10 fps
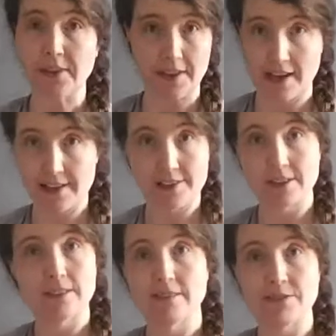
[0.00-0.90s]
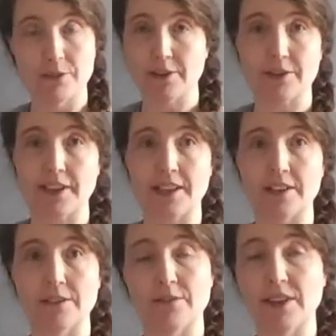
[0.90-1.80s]
with it either. North Korea
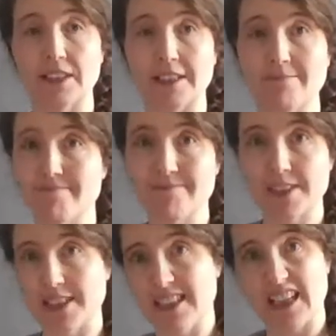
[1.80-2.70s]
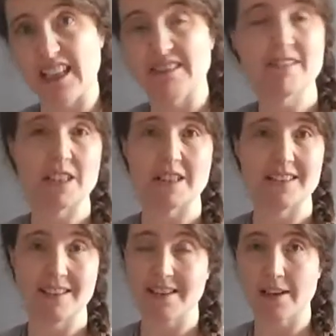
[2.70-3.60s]
couldn't really sustain
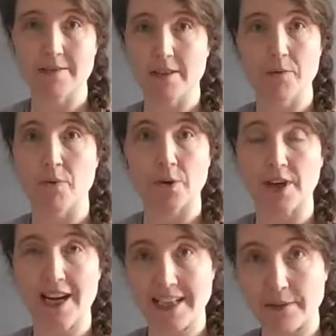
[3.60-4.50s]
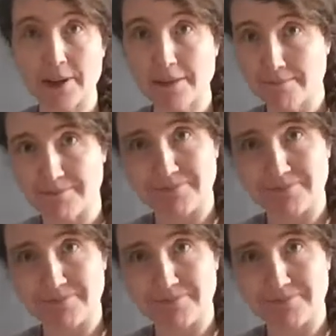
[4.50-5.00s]
a war anyway.